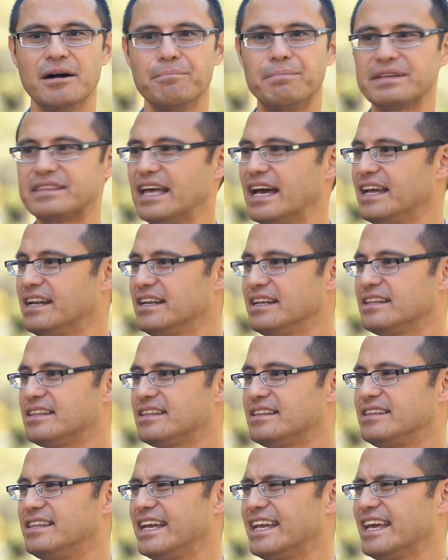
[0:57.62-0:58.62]
But then
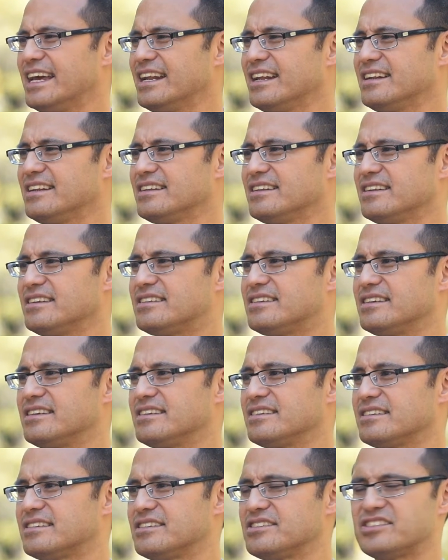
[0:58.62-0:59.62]
they get
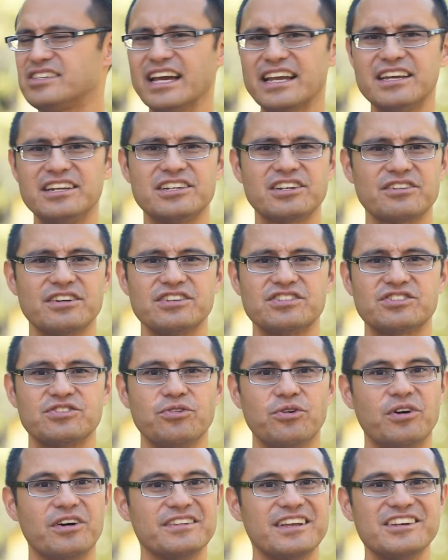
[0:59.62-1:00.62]
into secondary
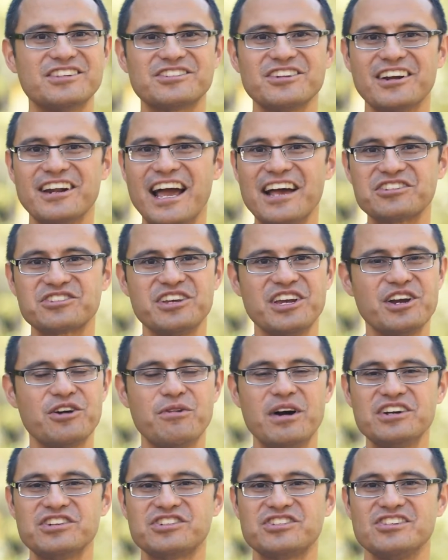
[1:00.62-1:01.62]
school and they start asking
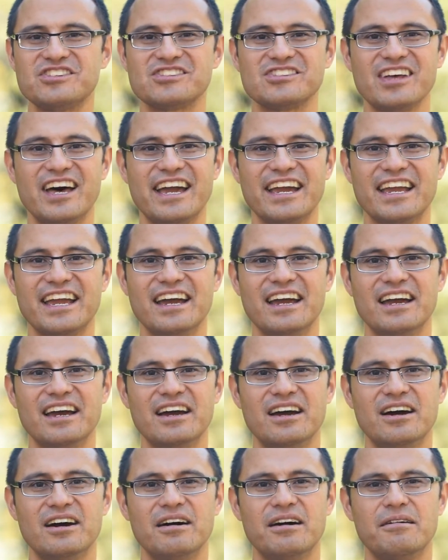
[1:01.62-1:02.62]
questions like,
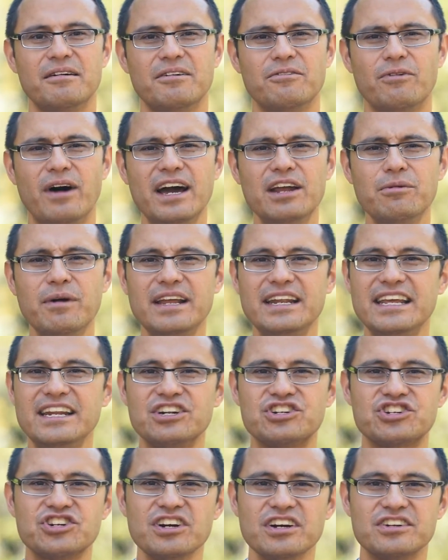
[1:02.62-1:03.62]
why do I need
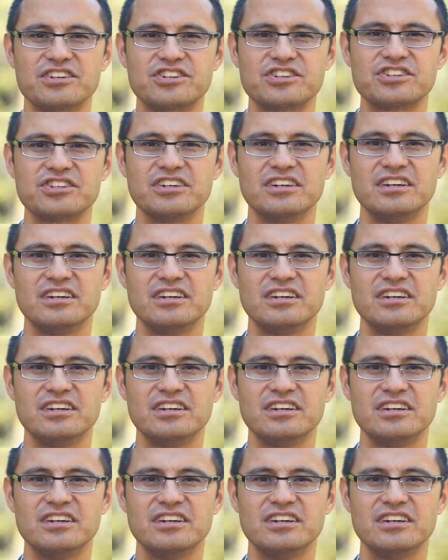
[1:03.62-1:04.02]
a church?